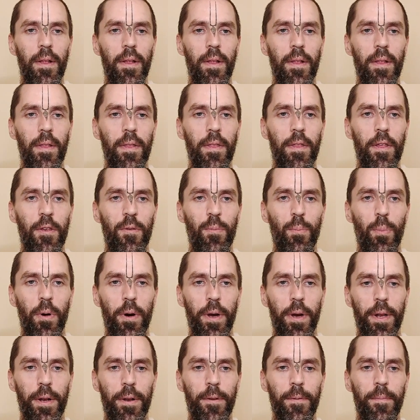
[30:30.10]
this
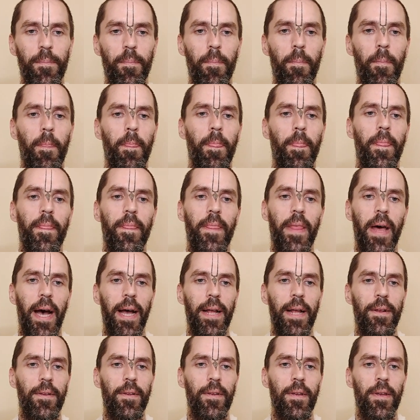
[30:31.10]
point,
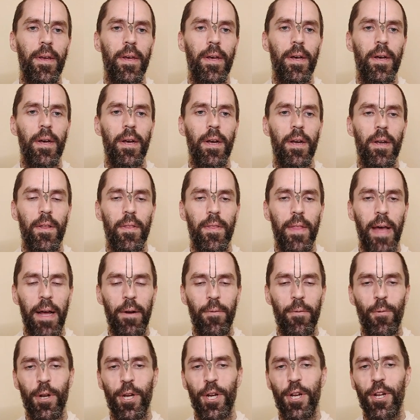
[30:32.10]
that
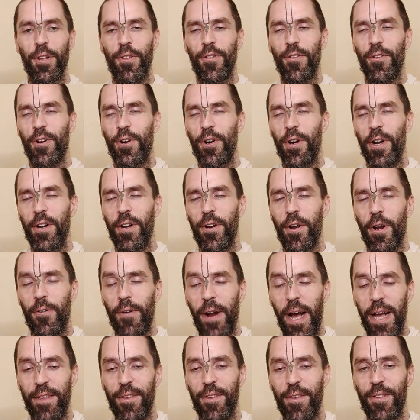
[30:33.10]
which
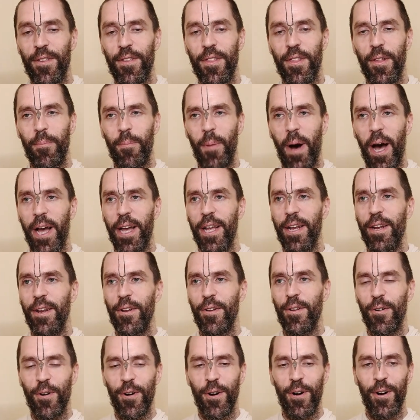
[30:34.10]
arises in the mind,
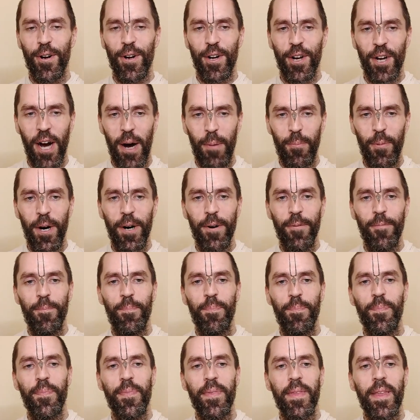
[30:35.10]
or kāma,
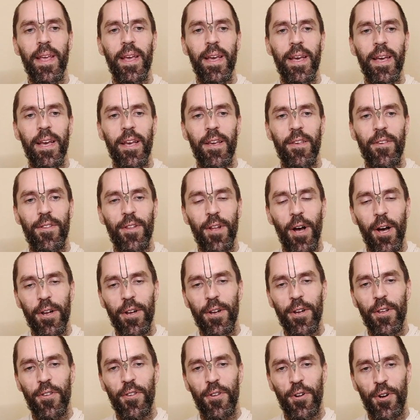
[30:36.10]
is not
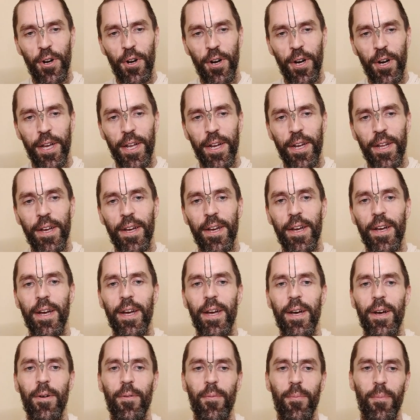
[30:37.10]
destroyed
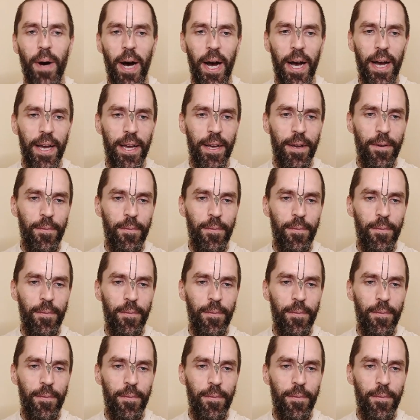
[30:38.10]
by